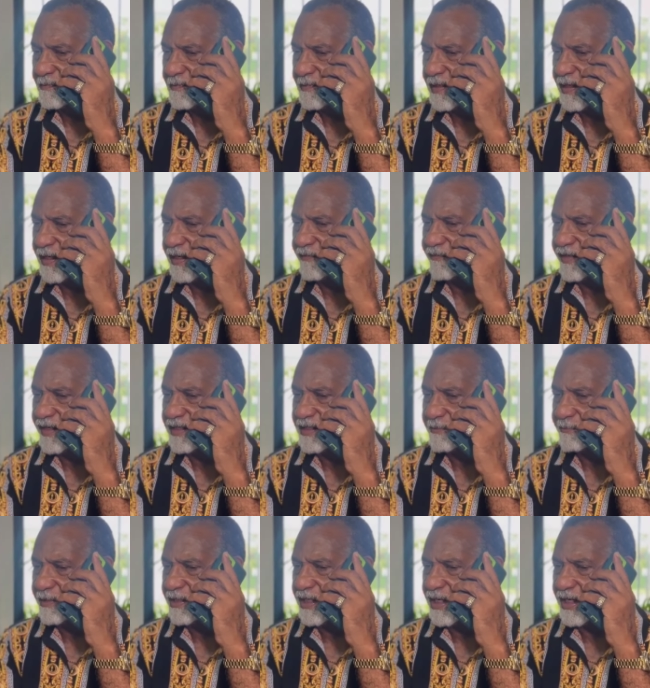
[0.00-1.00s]
Alright friends,
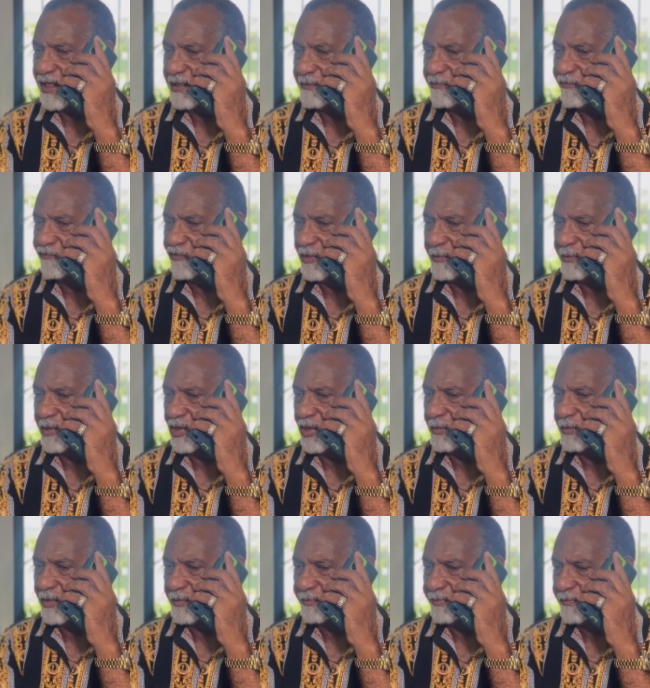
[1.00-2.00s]
we call you before we
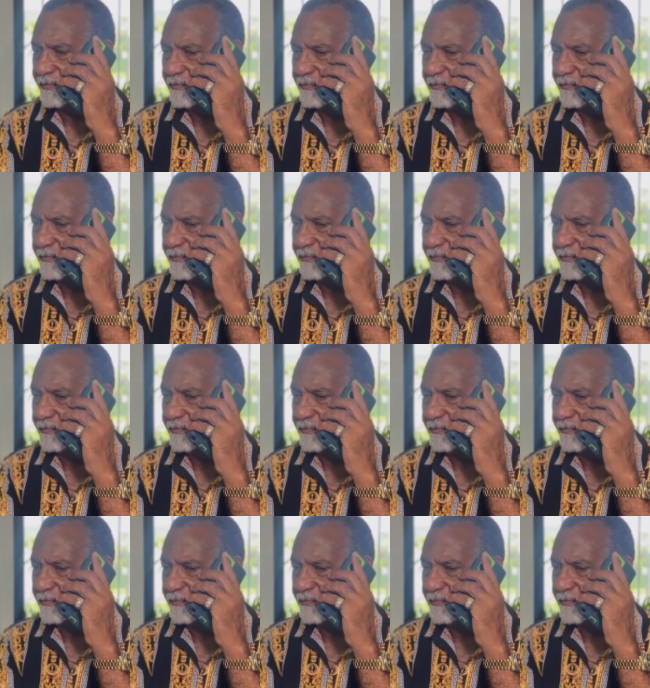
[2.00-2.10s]
come up.